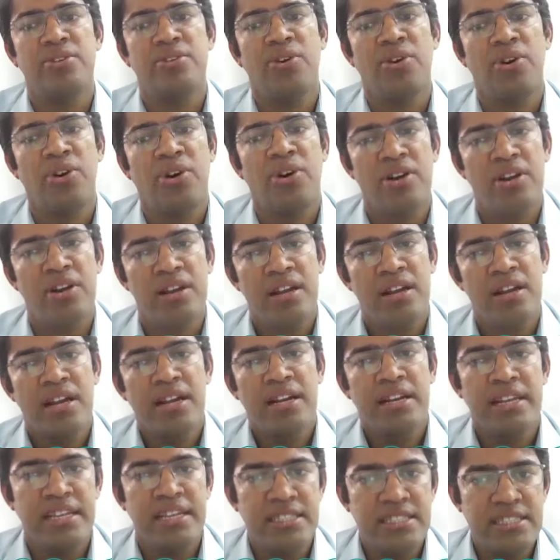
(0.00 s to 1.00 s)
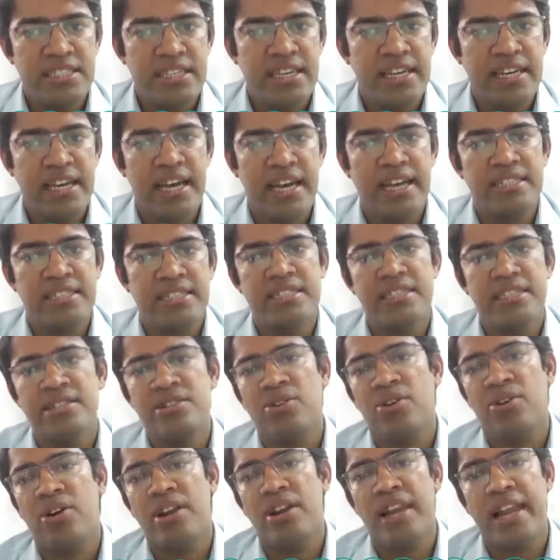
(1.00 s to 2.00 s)
or TCA acid,
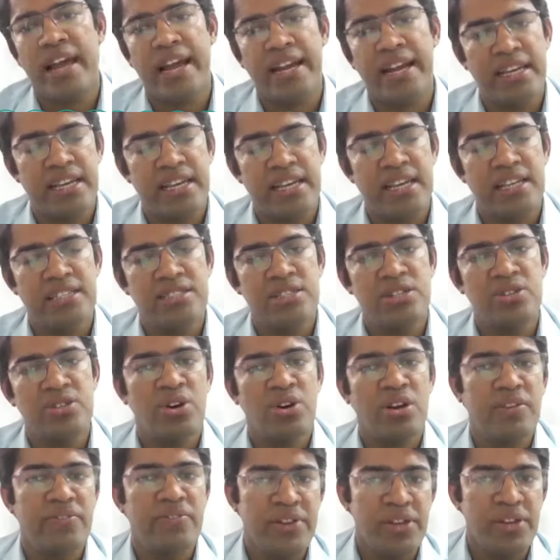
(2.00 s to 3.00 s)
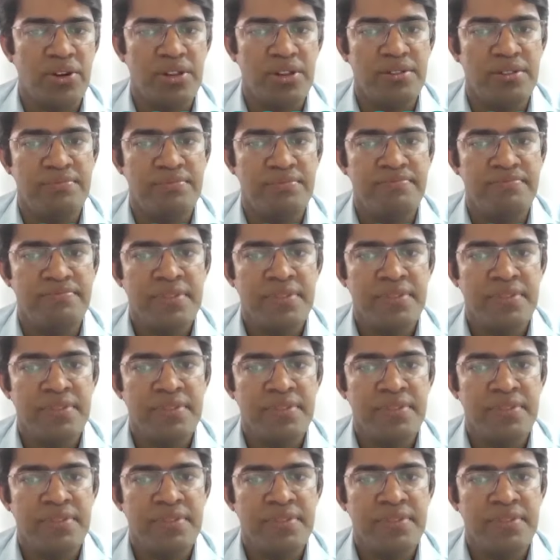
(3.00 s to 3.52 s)
or lactic acid, or phenol.